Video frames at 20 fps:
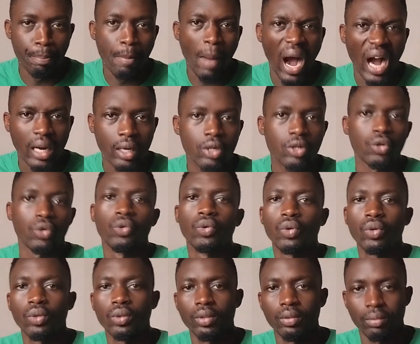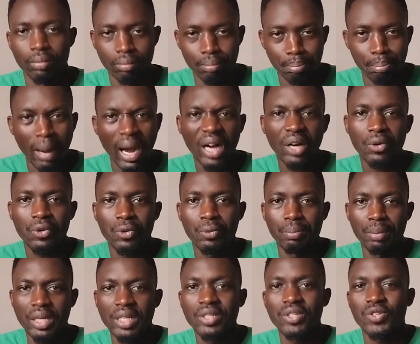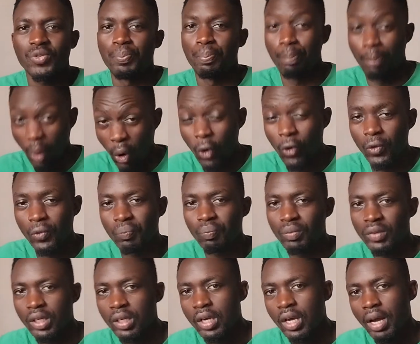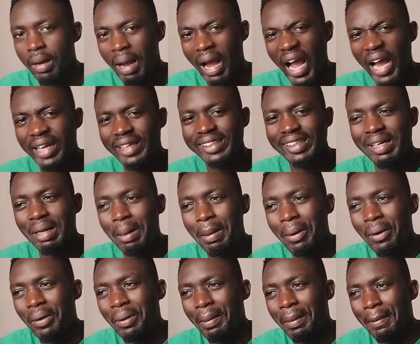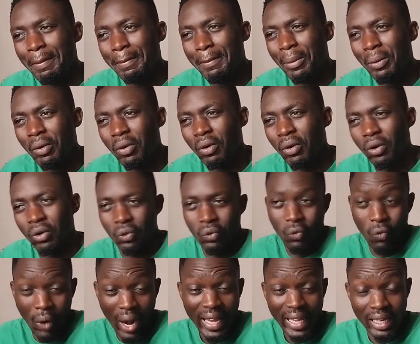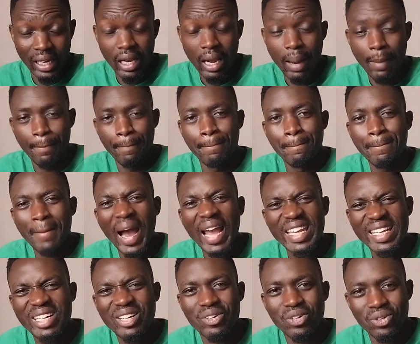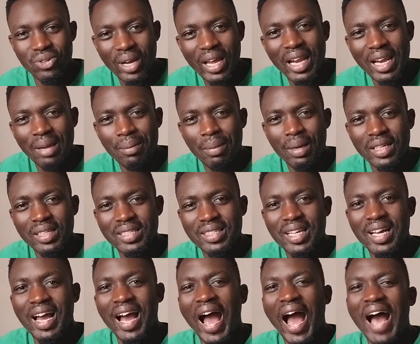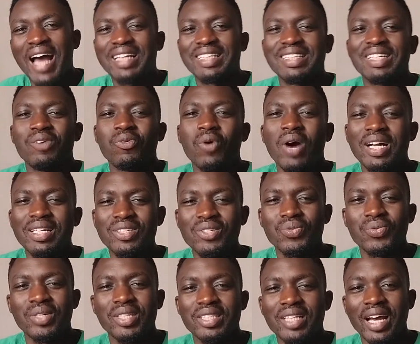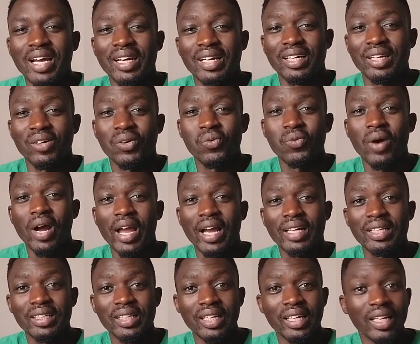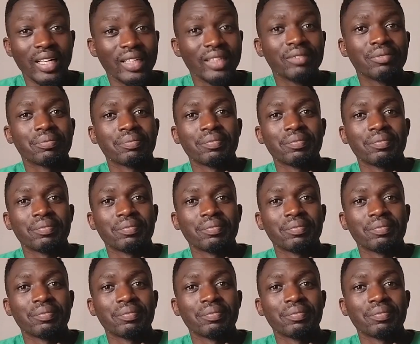Macro means more. And or while micro elements are the ones which are required in